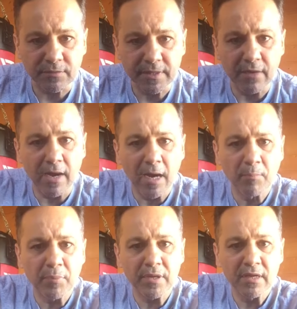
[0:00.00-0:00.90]
we go
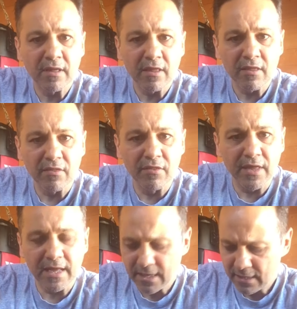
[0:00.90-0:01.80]
up
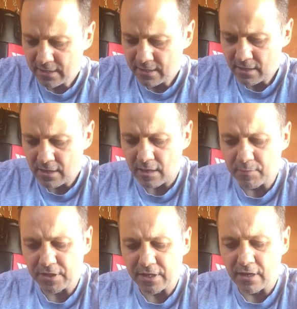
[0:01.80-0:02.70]
there, I'm
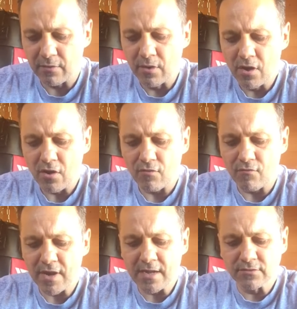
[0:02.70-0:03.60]
going to go
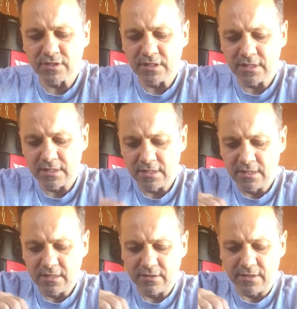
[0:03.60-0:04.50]
around
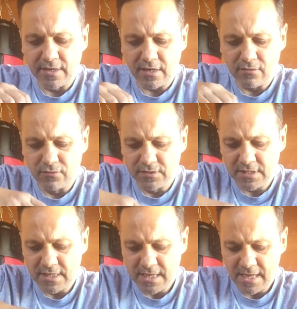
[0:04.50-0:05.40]
the
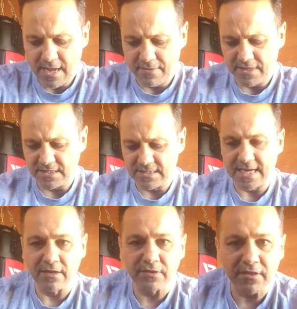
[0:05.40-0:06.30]
knuckles and then
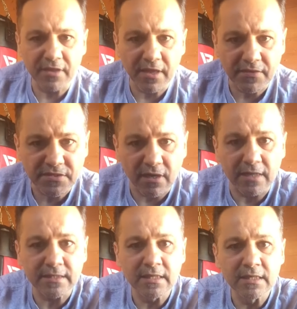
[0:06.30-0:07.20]
down the other
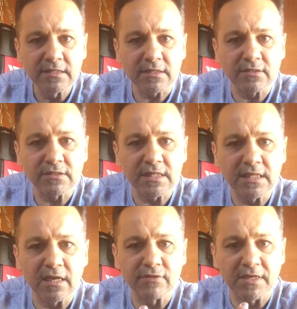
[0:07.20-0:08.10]
side. So you
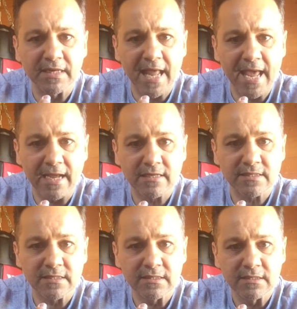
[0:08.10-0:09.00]
see I've done an
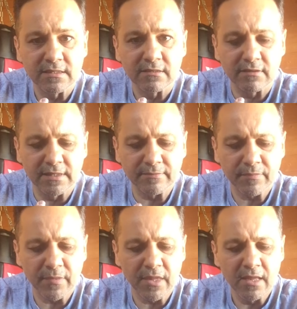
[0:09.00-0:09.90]
X, all right?
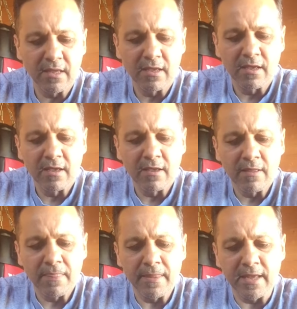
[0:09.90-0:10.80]

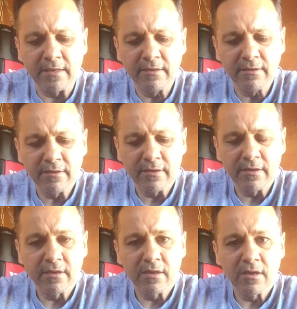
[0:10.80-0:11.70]
Then
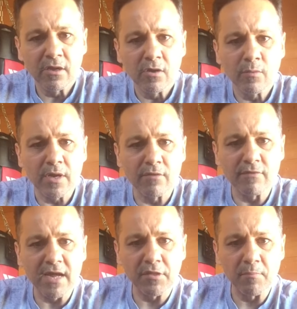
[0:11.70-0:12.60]
go
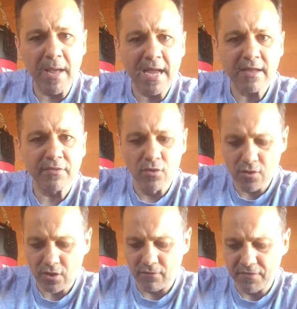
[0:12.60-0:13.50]
around the back, the
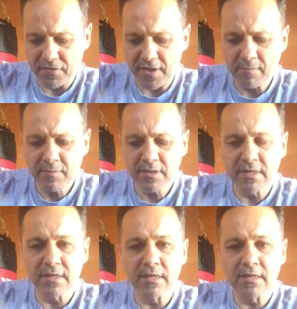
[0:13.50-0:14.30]
hook of the thumb,